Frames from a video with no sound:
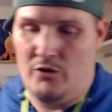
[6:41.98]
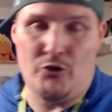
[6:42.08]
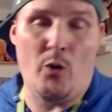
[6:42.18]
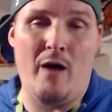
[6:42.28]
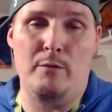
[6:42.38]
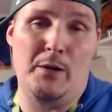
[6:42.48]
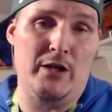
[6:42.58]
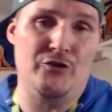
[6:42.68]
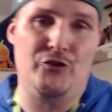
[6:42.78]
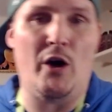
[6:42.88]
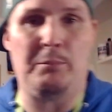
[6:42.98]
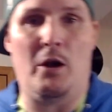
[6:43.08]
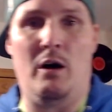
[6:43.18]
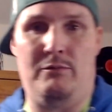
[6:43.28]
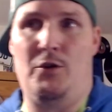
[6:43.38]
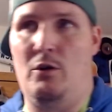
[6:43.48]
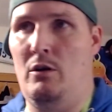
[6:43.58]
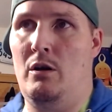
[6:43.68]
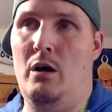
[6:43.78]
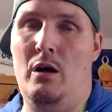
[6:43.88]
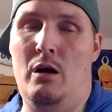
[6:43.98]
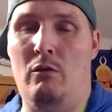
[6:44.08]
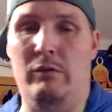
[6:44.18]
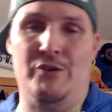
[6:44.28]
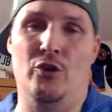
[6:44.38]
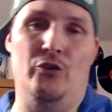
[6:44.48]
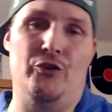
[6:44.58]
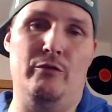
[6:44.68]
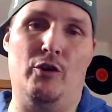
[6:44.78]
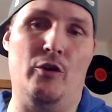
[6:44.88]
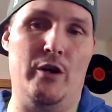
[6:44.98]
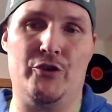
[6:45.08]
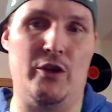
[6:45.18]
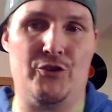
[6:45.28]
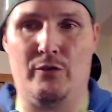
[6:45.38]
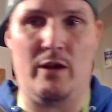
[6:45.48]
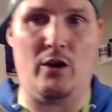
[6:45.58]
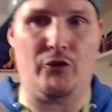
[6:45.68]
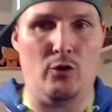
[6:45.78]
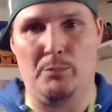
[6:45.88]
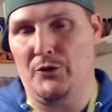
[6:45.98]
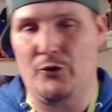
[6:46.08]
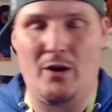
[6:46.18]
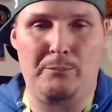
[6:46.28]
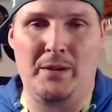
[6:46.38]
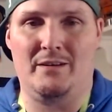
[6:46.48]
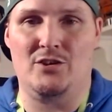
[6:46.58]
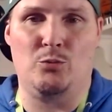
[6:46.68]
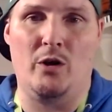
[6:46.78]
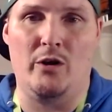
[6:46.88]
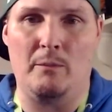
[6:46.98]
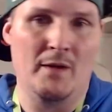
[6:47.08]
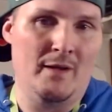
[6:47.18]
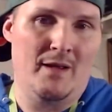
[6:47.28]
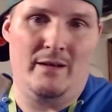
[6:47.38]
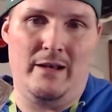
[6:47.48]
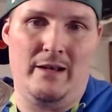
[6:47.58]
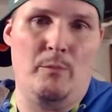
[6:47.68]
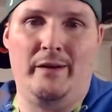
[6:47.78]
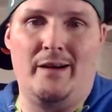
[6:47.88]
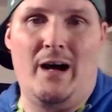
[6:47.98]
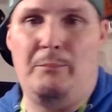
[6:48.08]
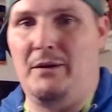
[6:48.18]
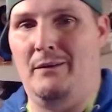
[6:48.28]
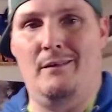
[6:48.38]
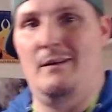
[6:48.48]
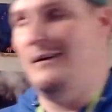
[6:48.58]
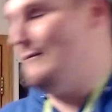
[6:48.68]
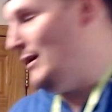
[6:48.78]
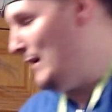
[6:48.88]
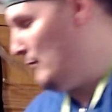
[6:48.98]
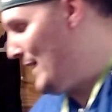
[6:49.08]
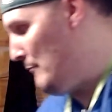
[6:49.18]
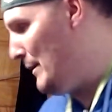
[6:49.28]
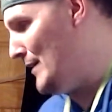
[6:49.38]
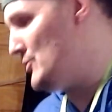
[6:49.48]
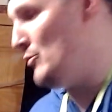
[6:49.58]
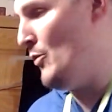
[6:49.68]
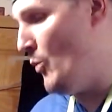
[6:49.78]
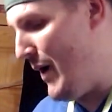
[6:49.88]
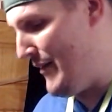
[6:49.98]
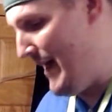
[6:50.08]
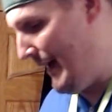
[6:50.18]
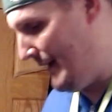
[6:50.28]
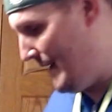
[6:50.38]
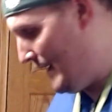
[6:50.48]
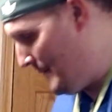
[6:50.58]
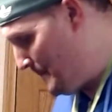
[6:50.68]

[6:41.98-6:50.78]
So everybody's dumping off their uh, originals of the greatest hits of Alice Cooper. So I picked this one up, near mint copy, for like five bucks. Why the heck not?